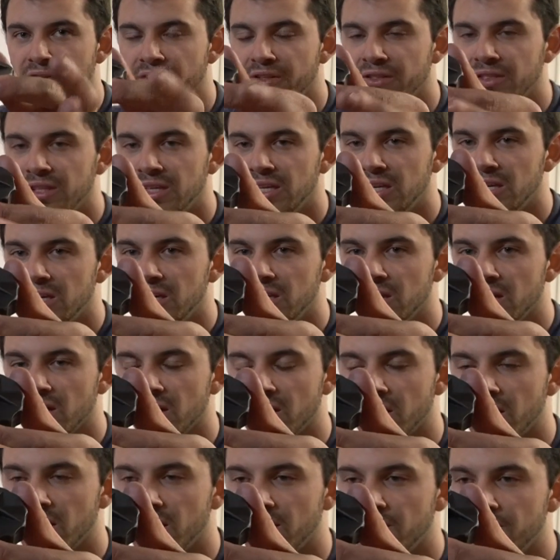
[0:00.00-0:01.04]
the,
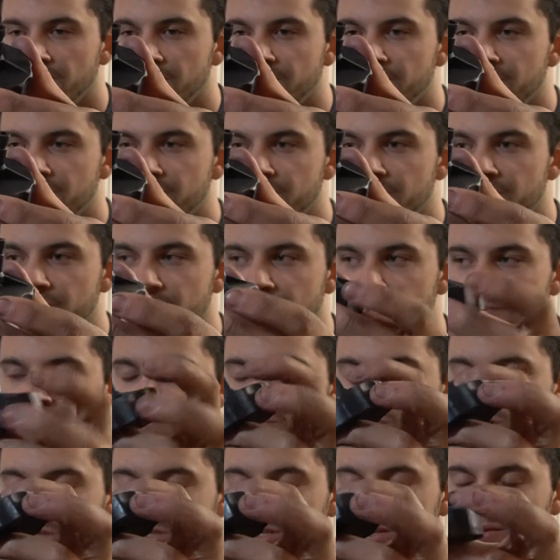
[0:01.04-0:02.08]

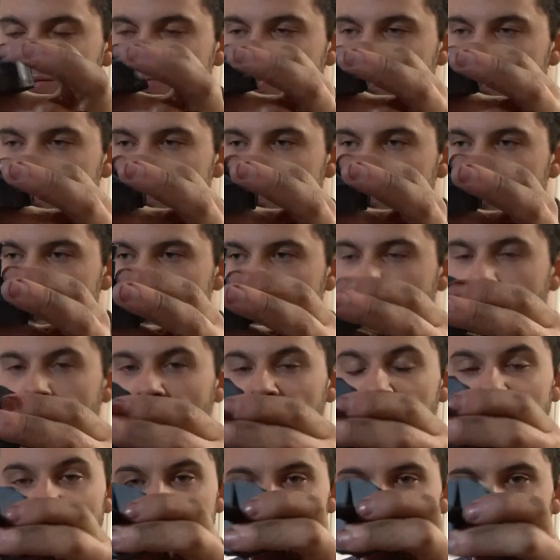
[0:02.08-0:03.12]
what is it? The
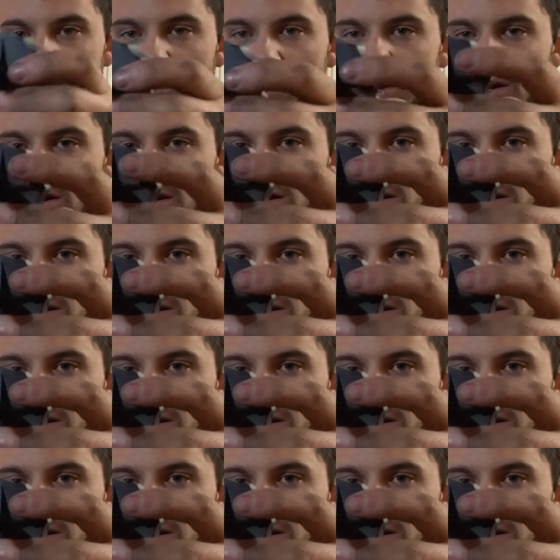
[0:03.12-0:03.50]
brake reservoir.